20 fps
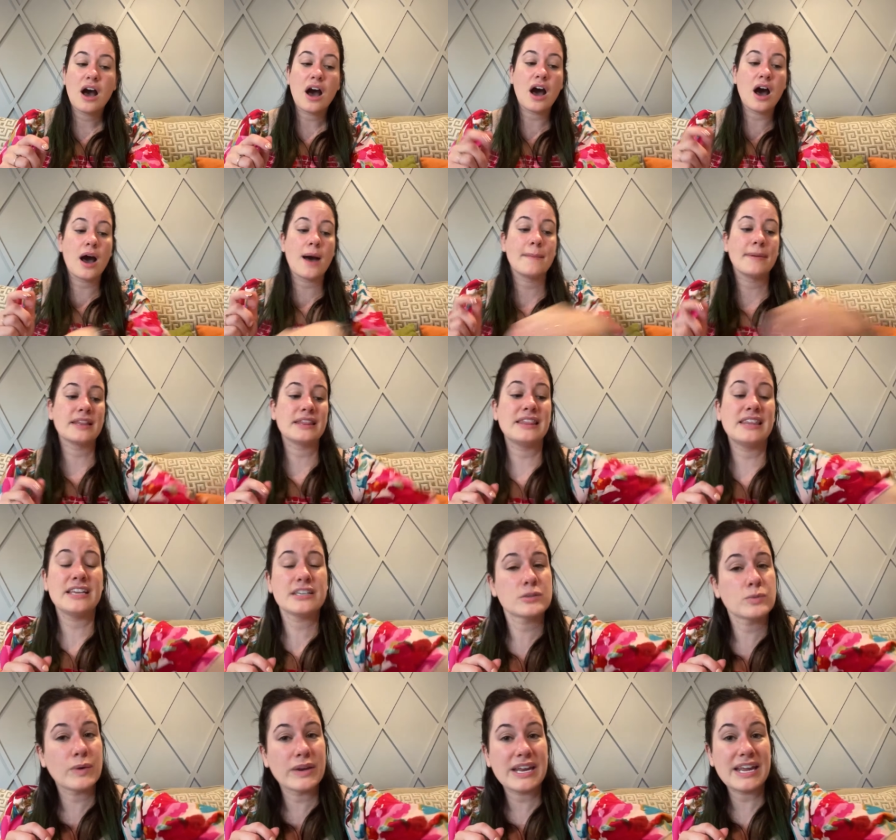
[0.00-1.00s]
Um,
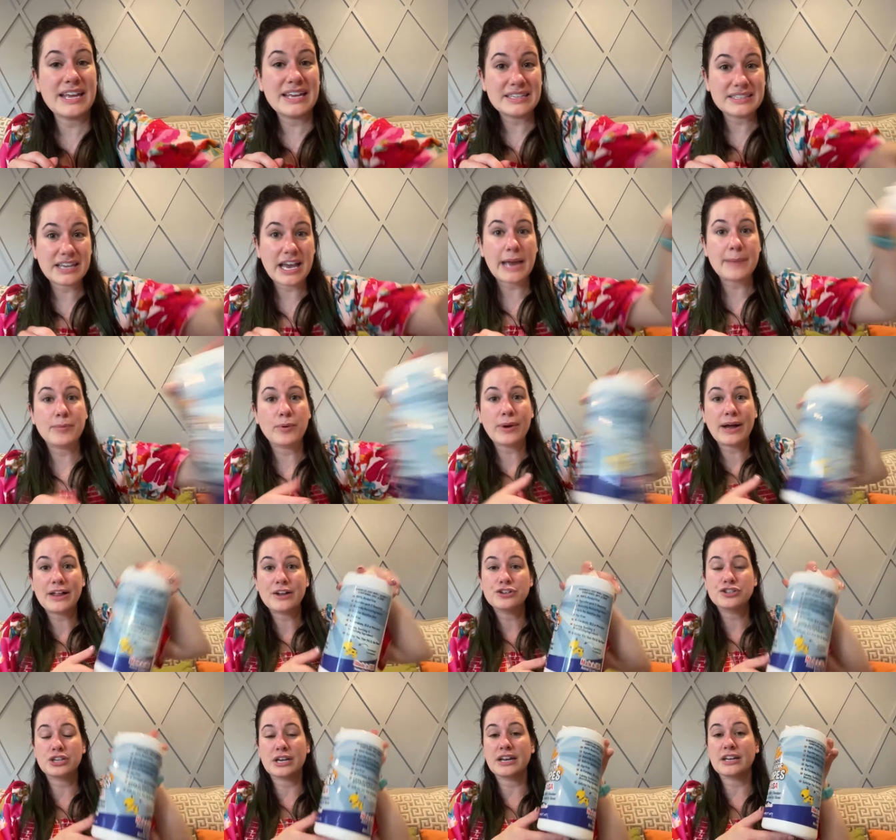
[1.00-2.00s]
this one is
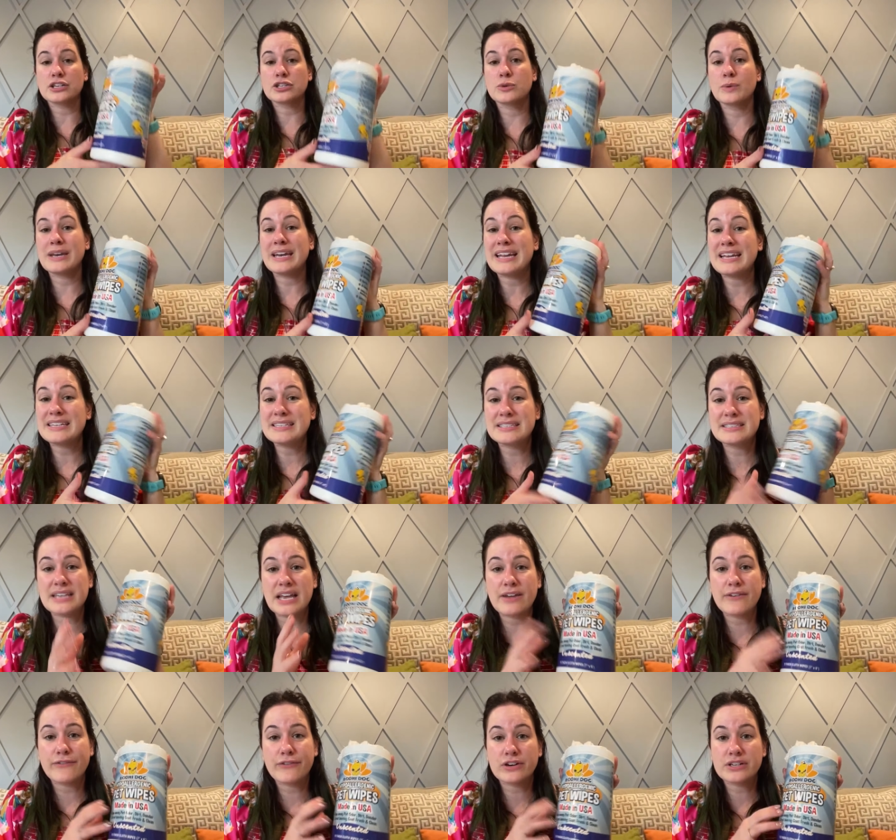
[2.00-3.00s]
hypoallergenic, so it is
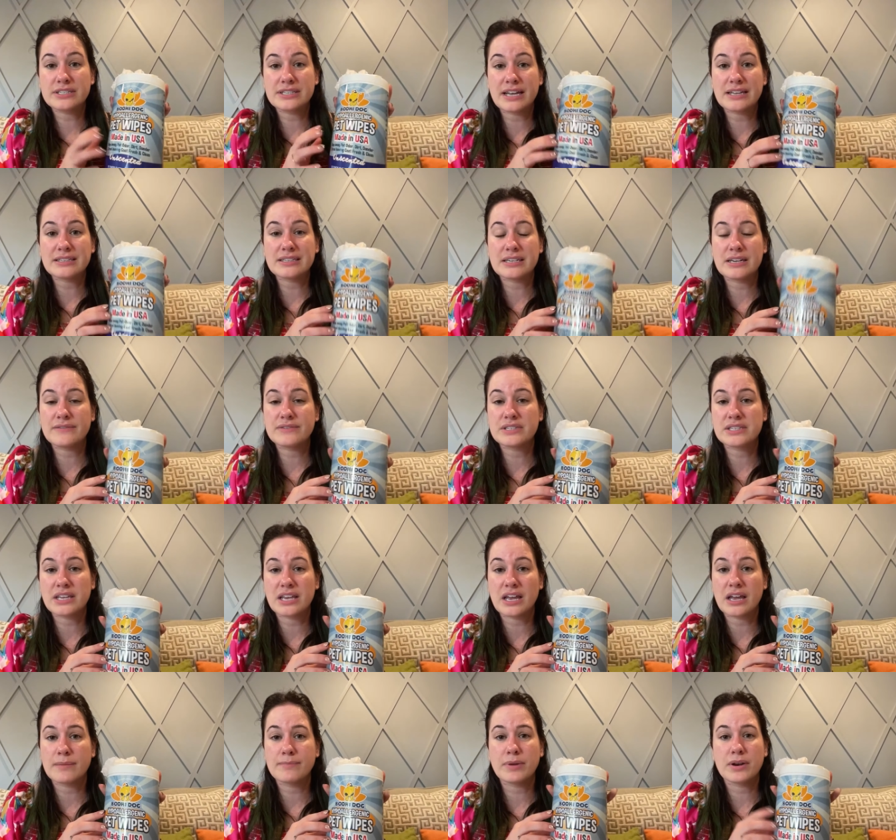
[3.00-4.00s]
safe for sensitive
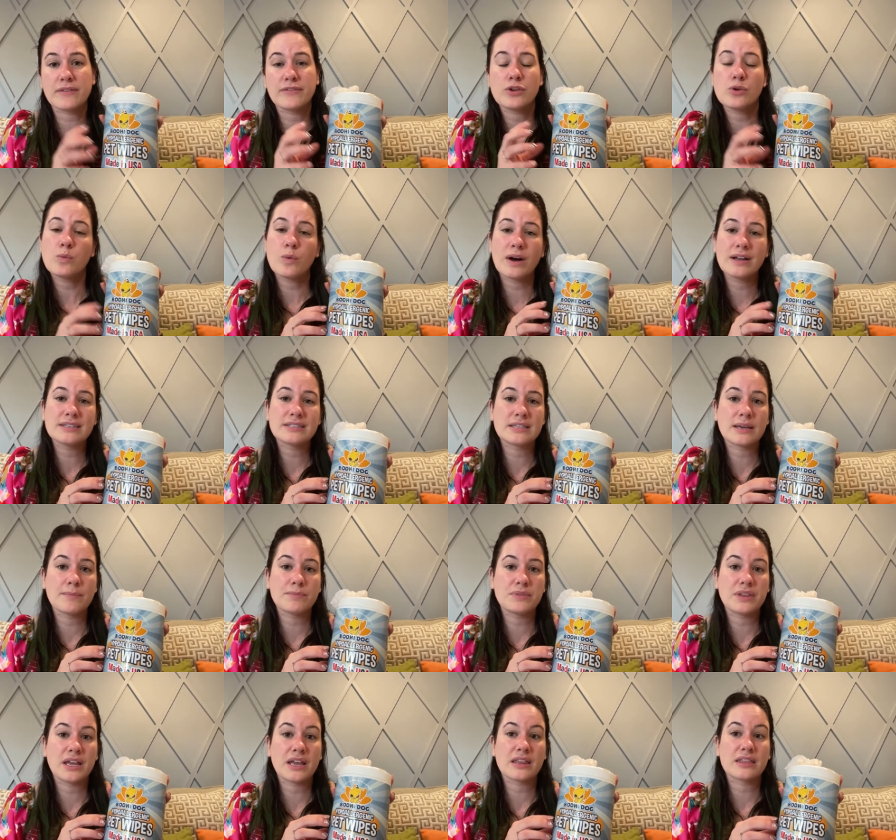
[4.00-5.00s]
skin, but if you want
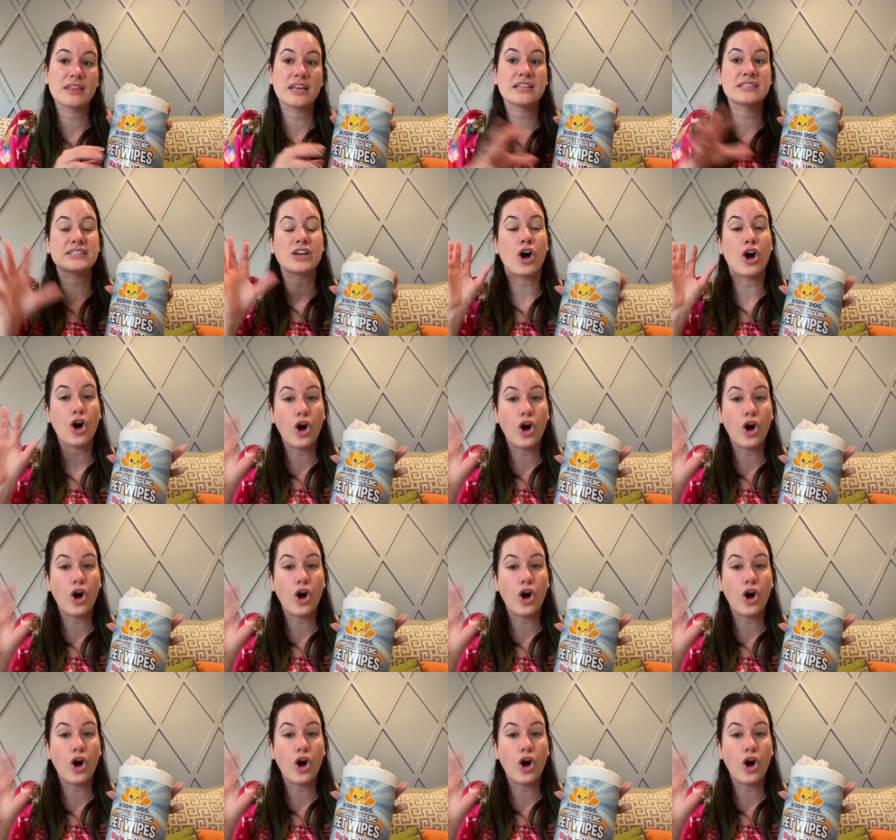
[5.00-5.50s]
something that's